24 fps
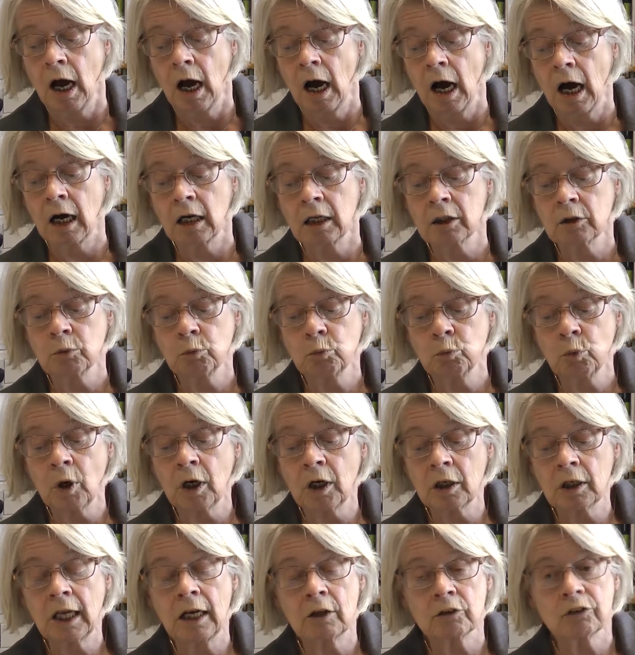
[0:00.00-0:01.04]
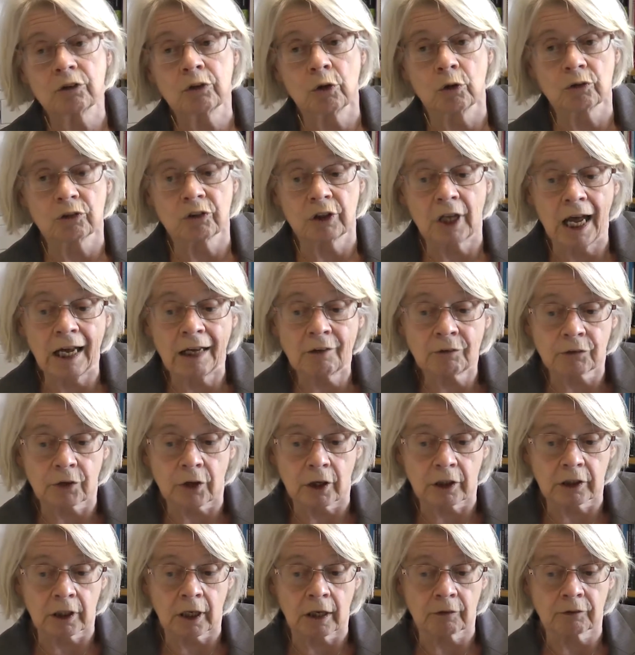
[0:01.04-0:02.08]
And while households have
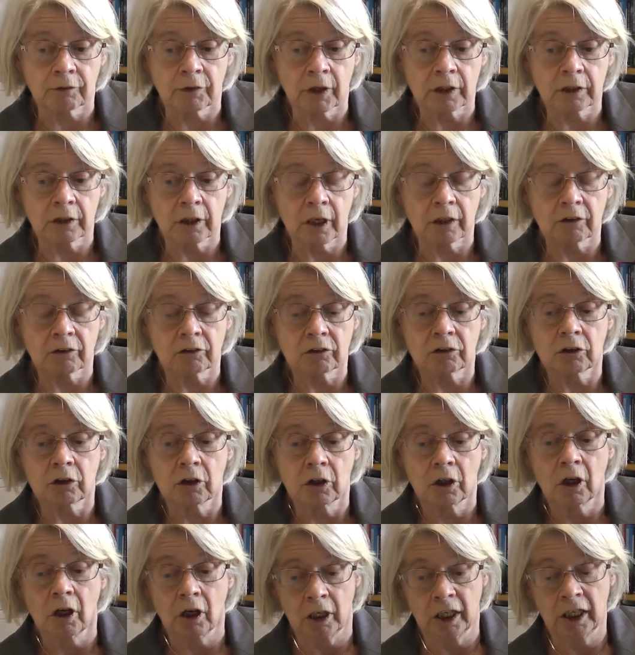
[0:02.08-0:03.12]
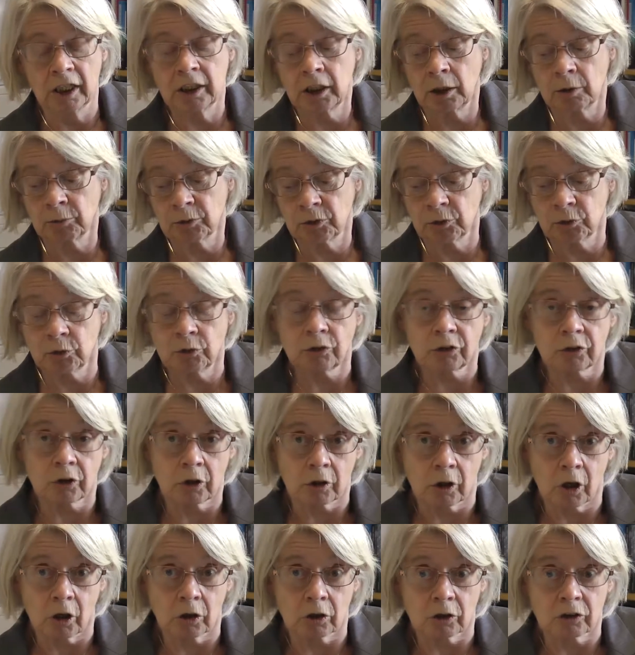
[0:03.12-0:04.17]
run down their debts, incomes also
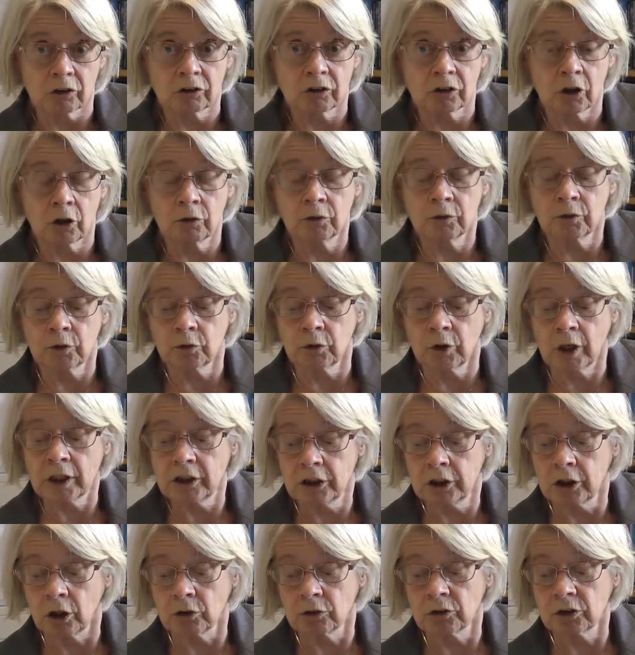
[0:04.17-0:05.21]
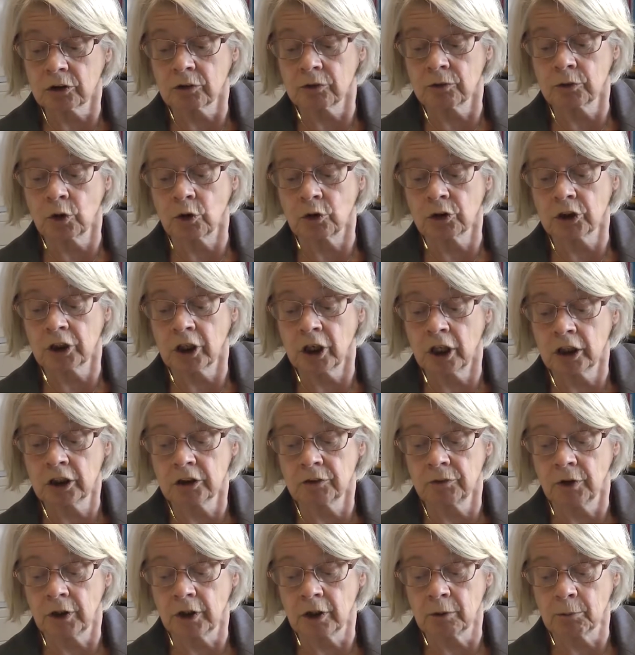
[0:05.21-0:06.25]
lowered, so the ratios have not changed
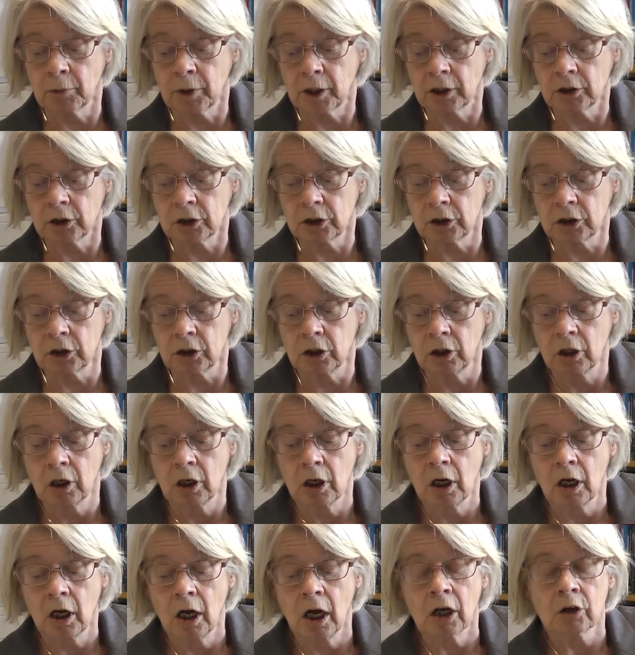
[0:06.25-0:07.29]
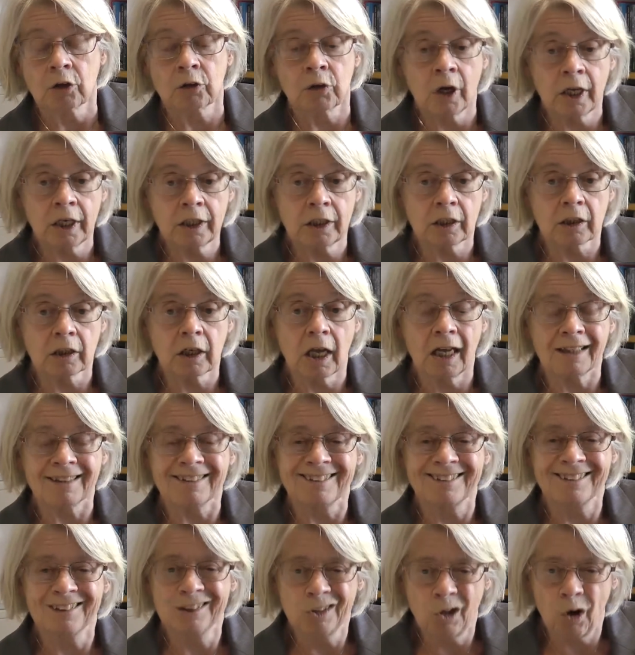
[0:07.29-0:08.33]
very much. Credit
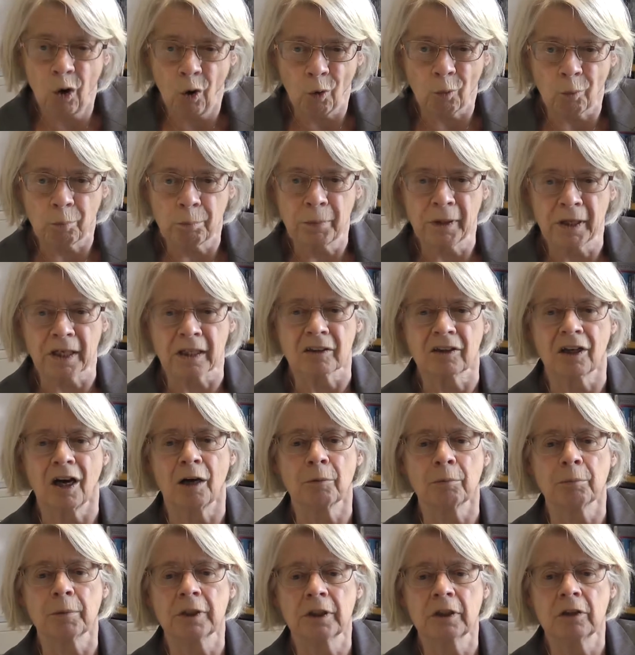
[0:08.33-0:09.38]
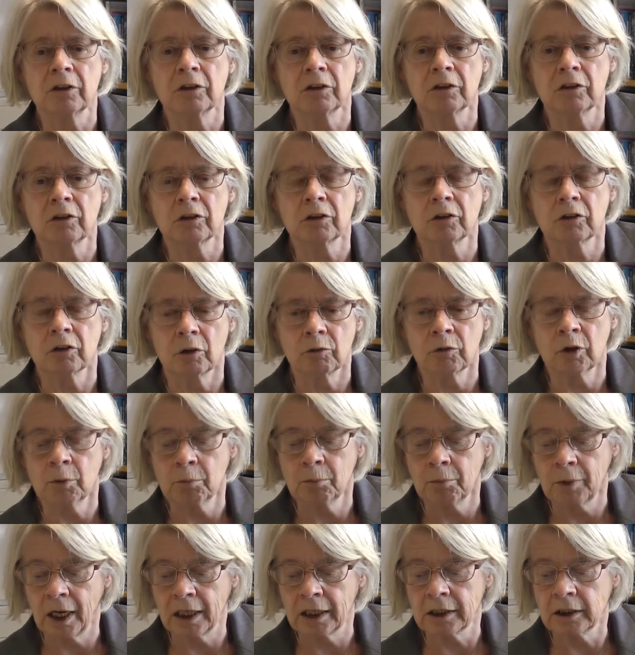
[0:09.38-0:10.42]
has not picked up. It has
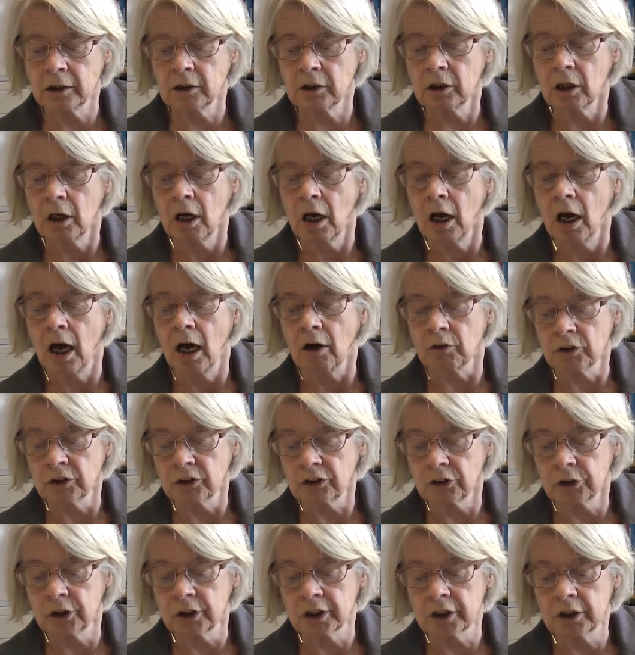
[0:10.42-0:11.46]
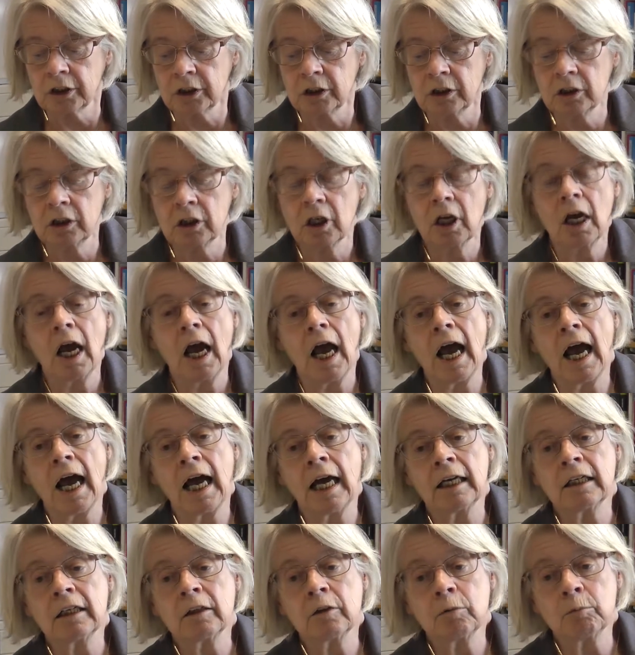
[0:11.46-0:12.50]
remained restricted,
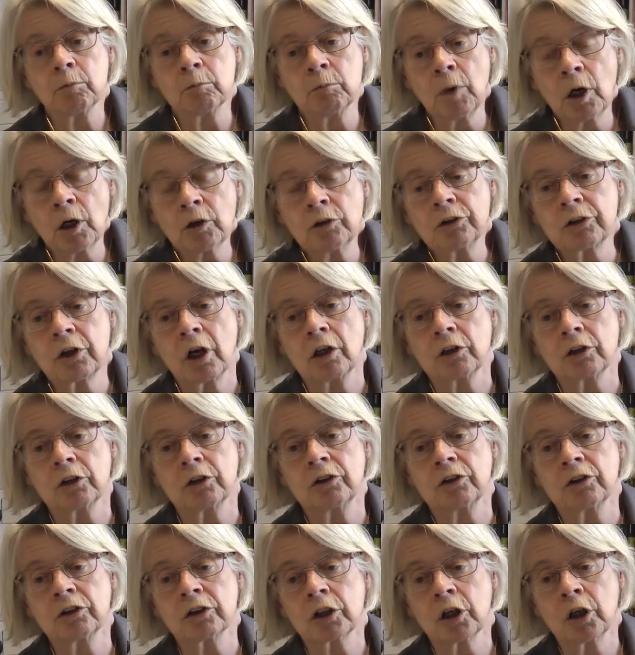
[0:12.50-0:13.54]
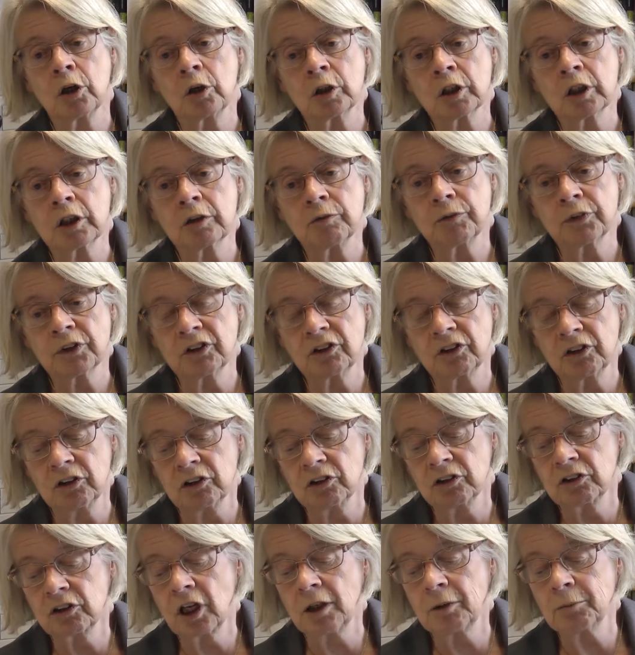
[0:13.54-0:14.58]
and most countries are going in for
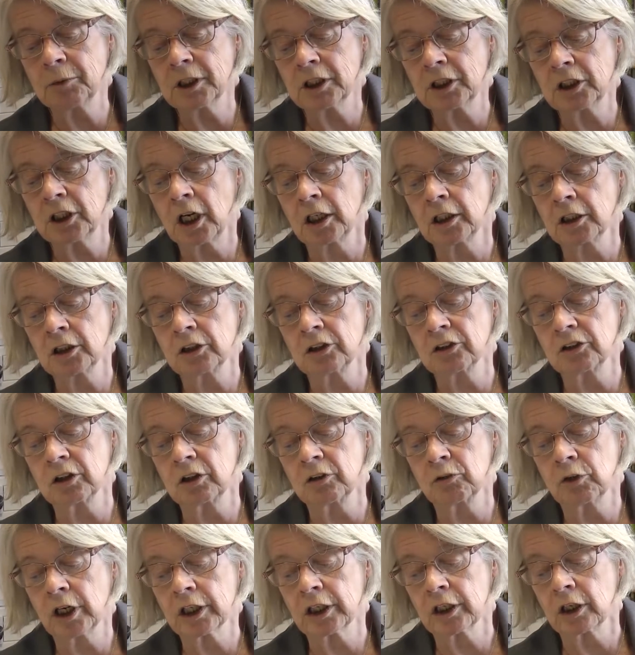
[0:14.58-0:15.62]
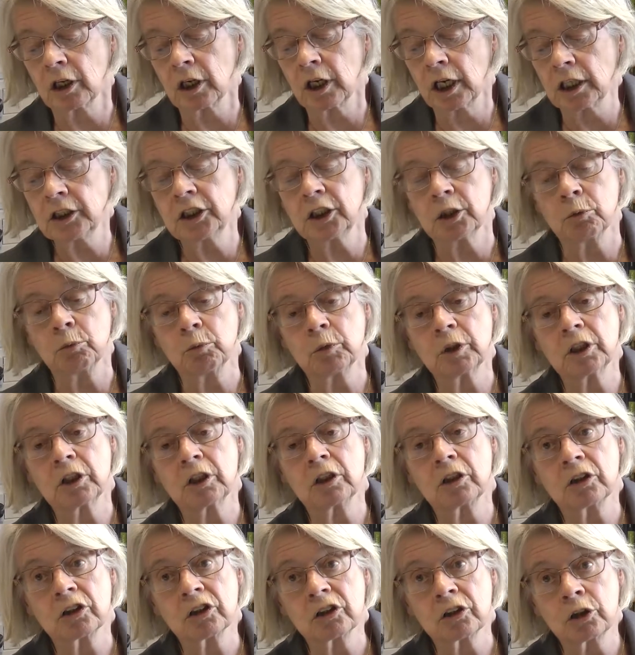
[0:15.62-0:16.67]
systemic changes in regulation, which
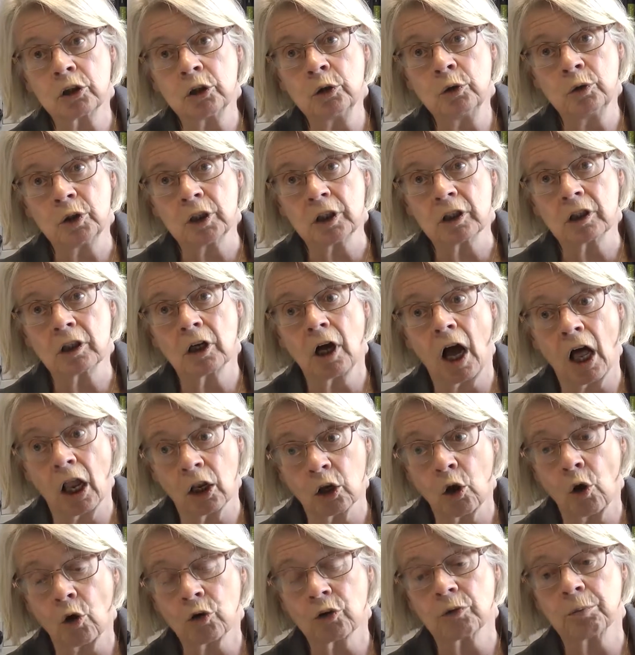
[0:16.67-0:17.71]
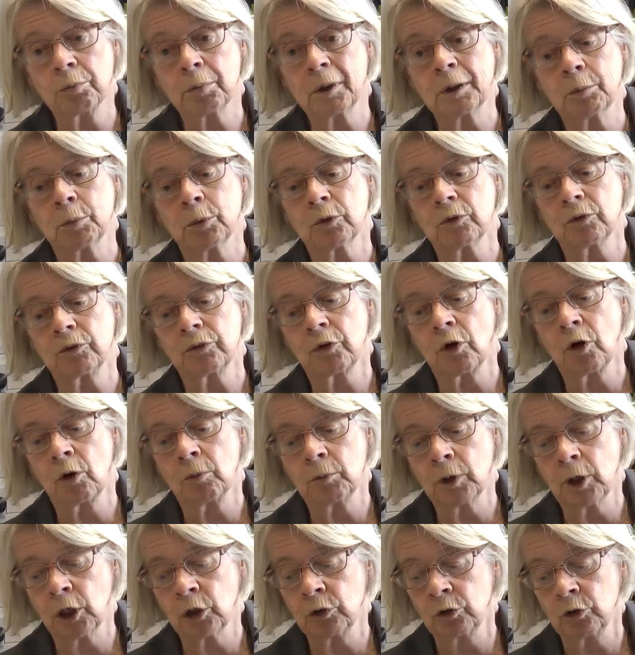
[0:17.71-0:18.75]
is excluding a lot of people
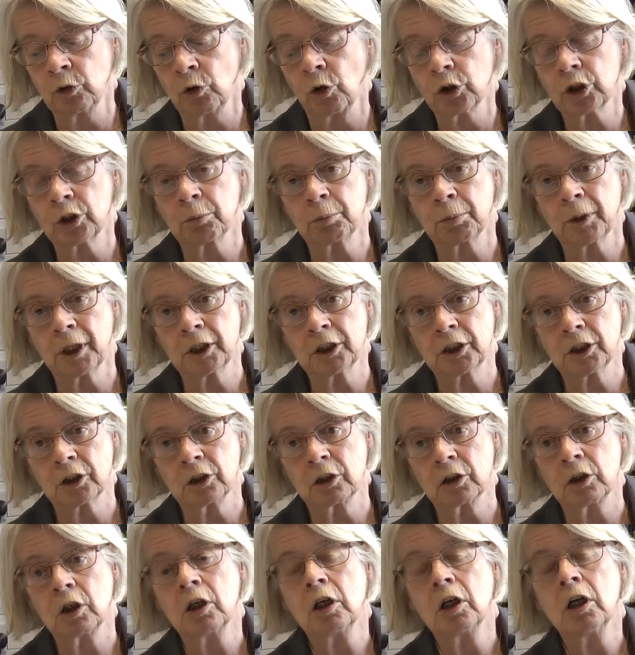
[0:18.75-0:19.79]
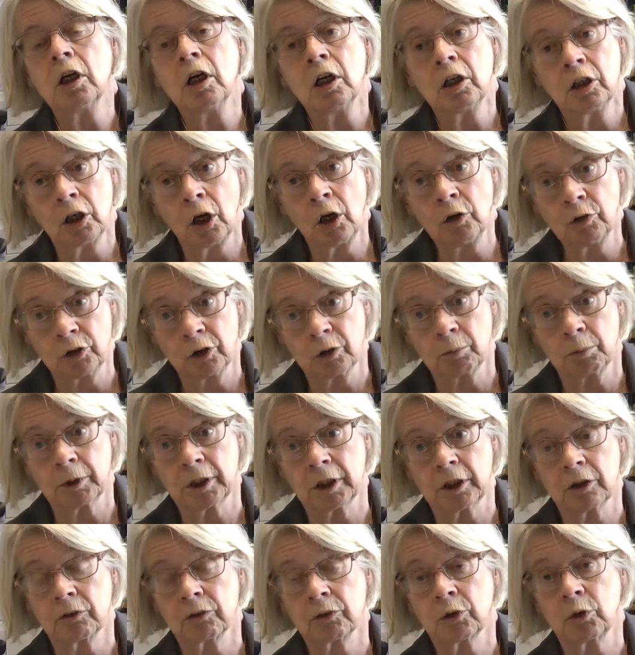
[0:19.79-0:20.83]
from owner-occupation,
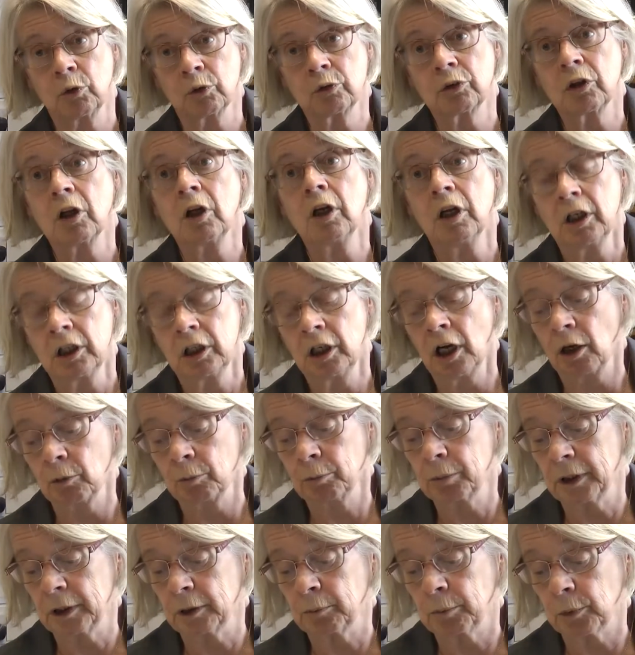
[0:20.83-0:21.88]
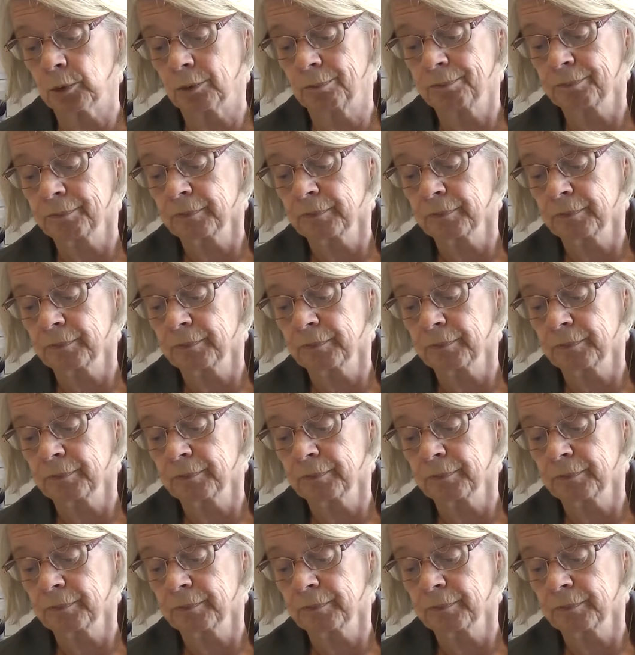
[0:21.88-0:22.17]
notably, of course, young people.